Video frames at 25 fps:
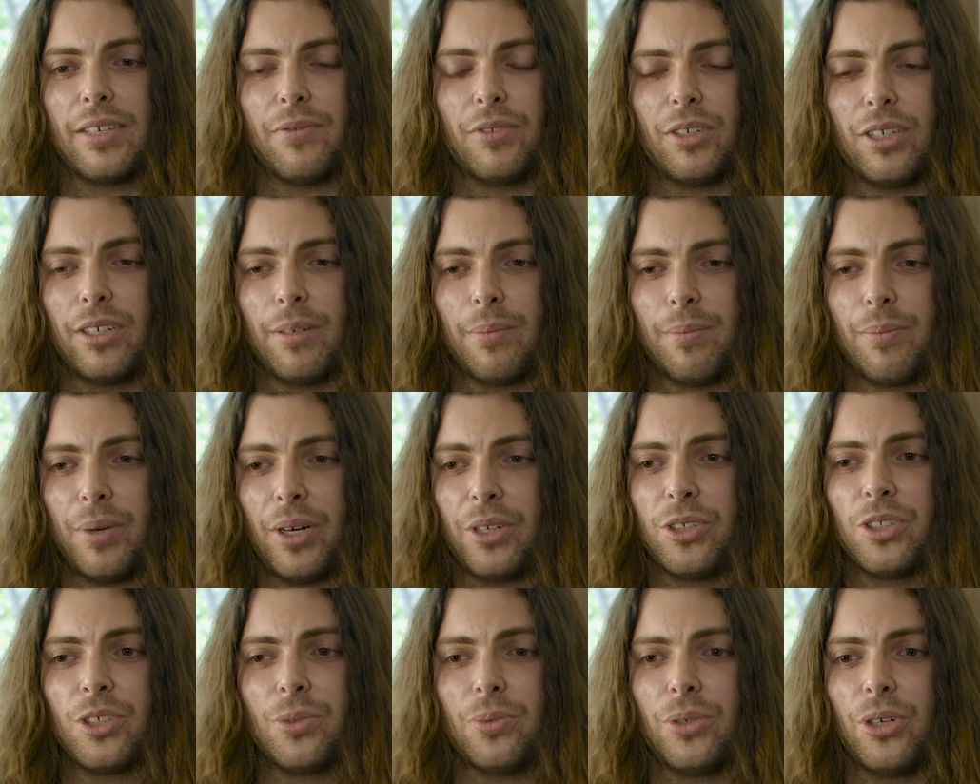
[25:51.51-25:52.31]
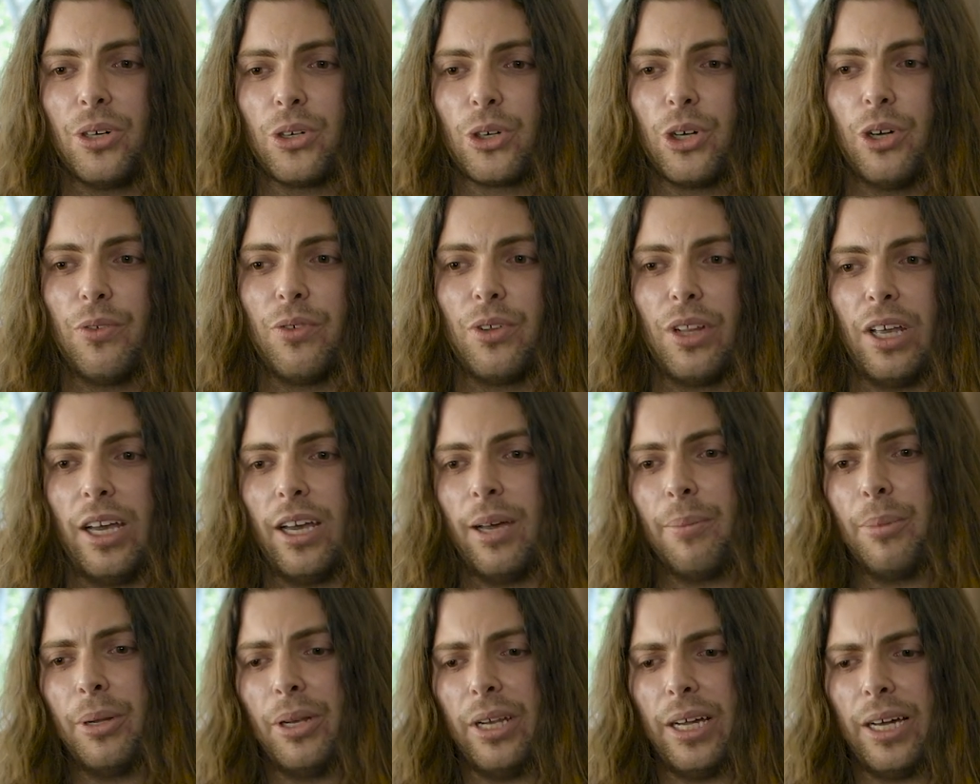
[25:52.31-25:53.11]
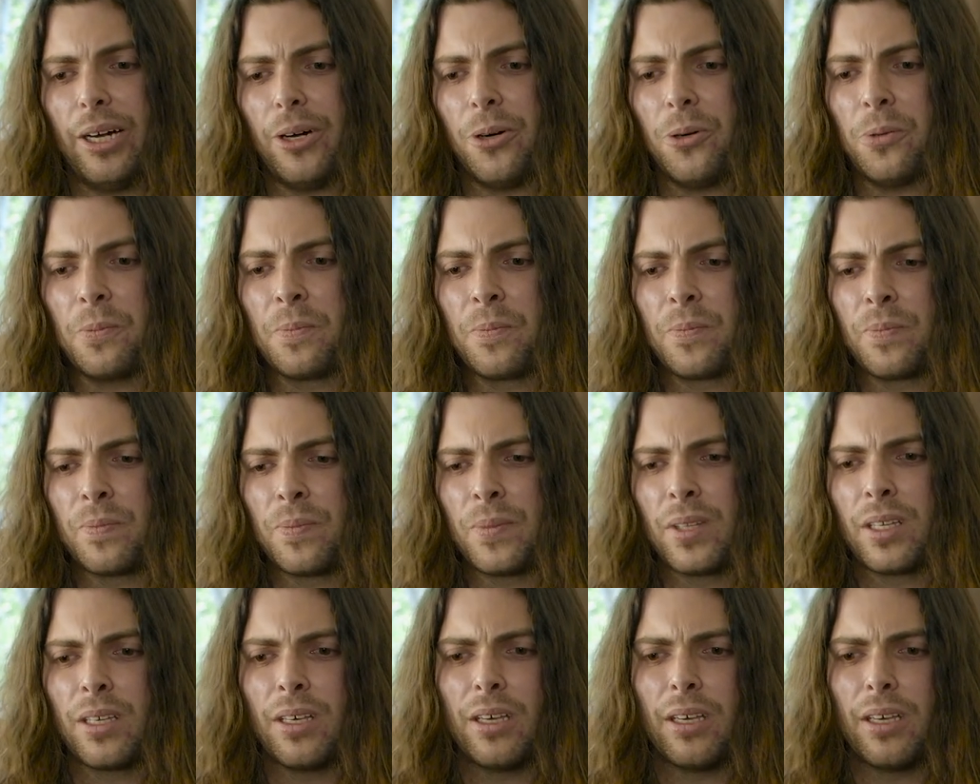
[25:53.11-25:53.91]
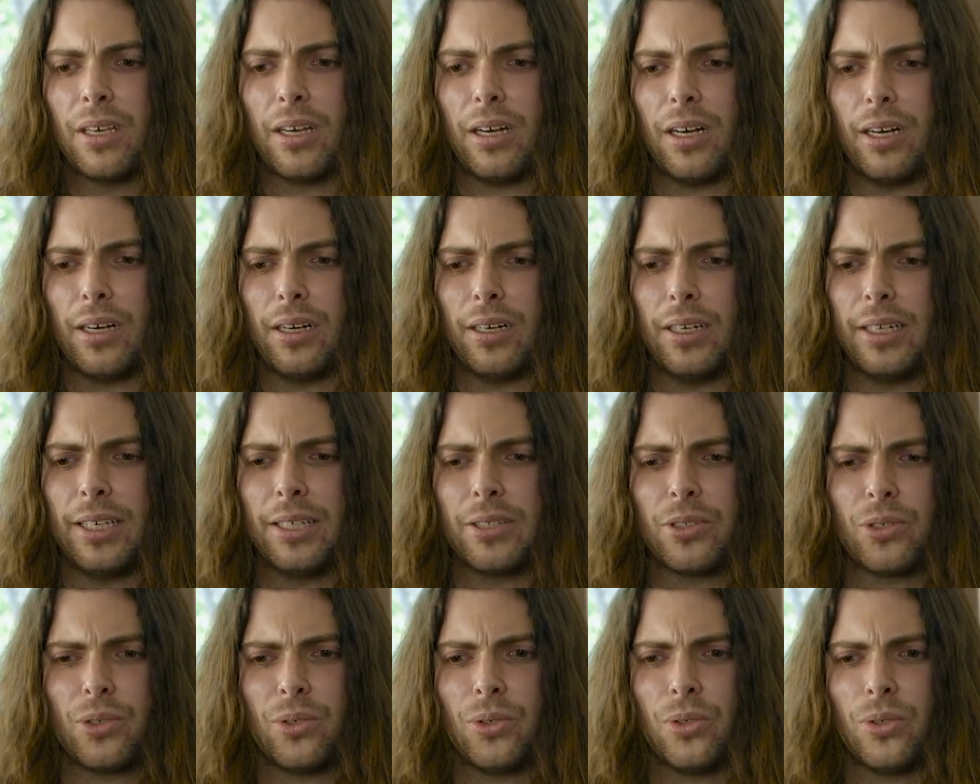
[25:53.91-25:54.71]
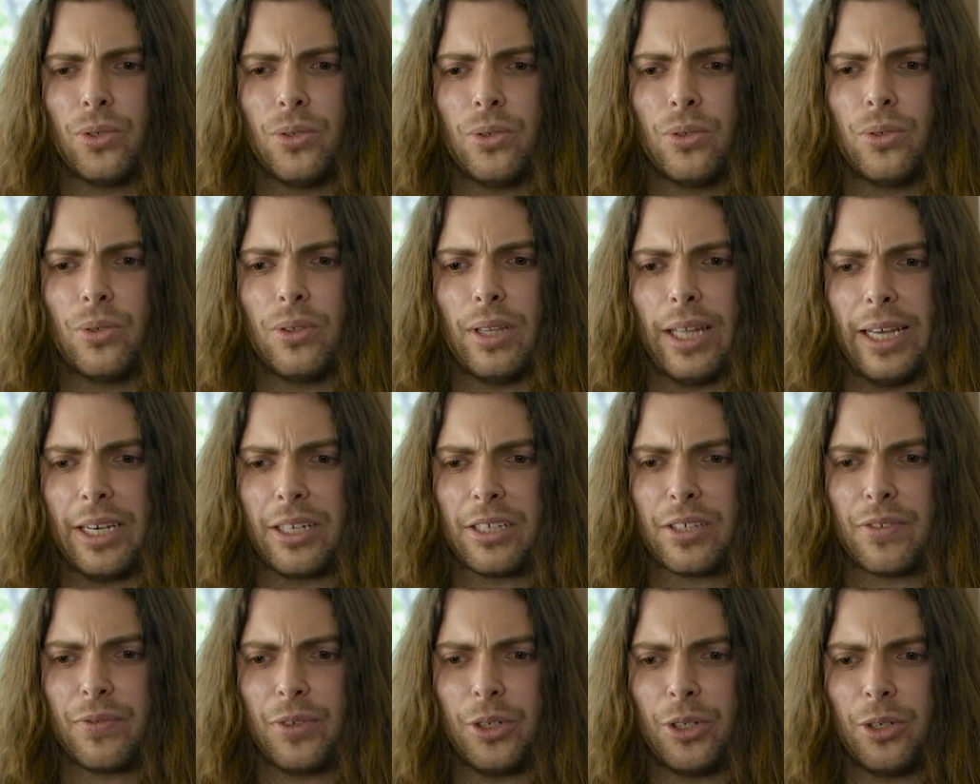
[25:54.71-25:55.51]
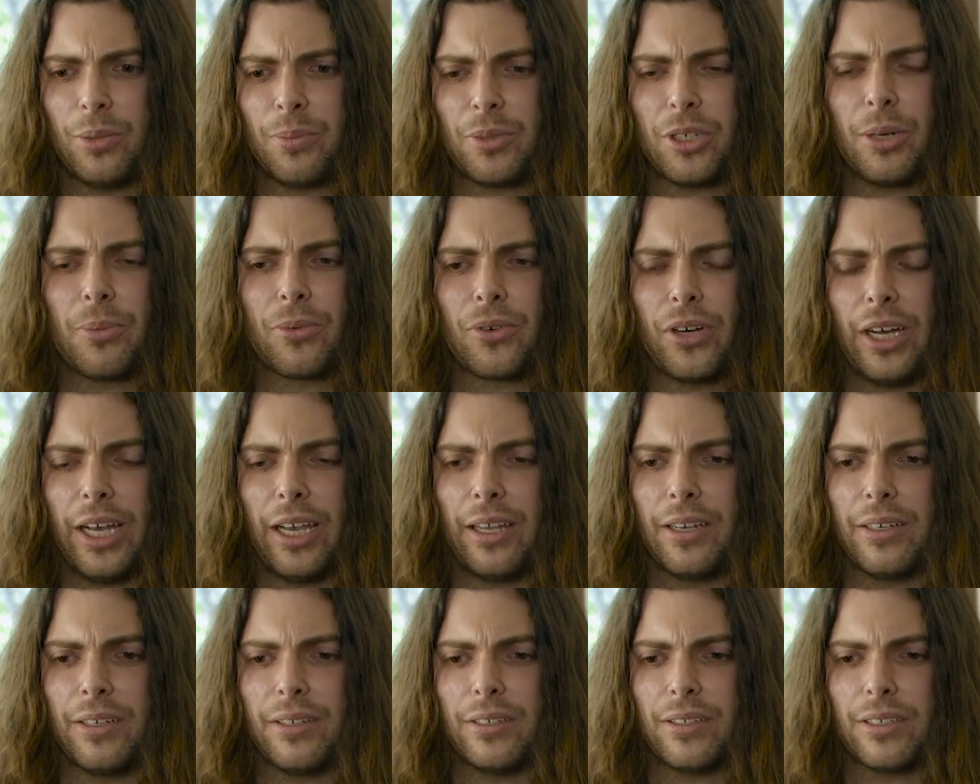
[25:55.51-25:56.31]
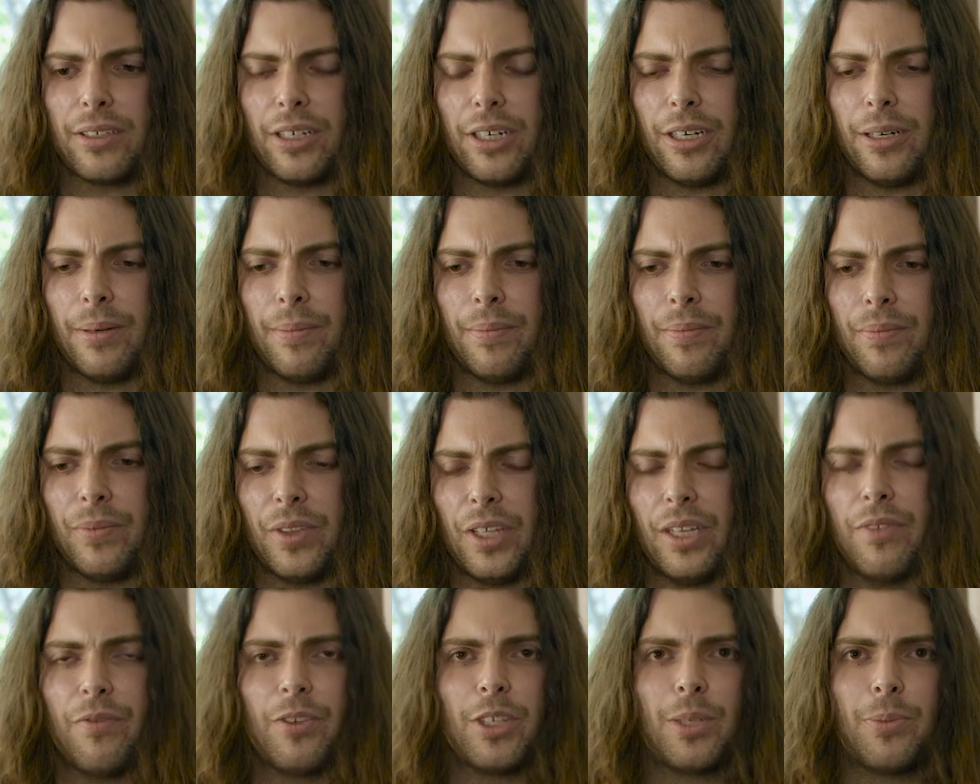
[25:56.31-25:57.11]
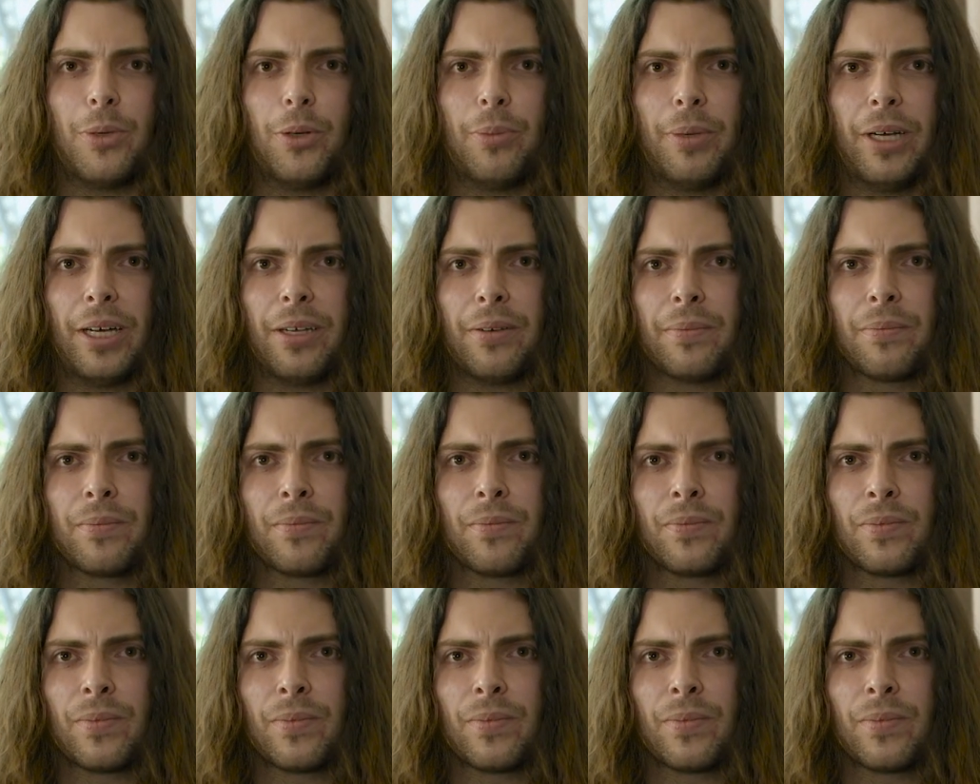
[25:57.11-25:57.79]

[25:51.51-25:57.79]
They've done a bunch of work over there, but now his two latest films, Upgrade and The Invisible Man,